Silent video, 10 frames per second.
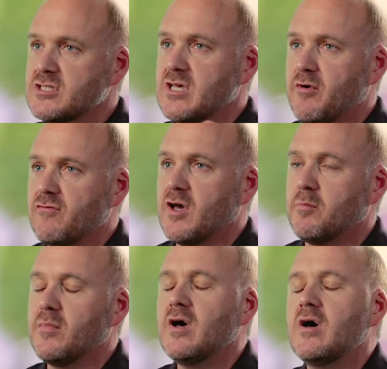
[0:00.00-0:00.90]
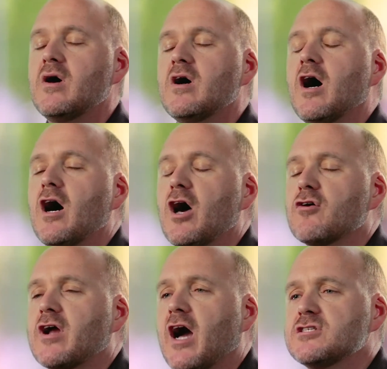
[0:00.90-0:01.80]
some of them uh,
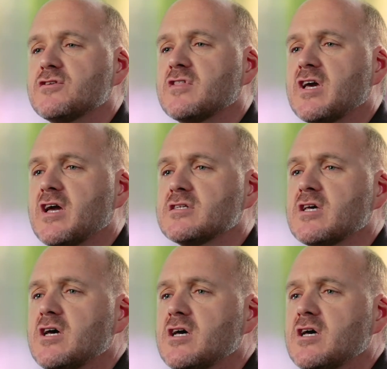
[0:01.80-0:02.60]
other kinds of things,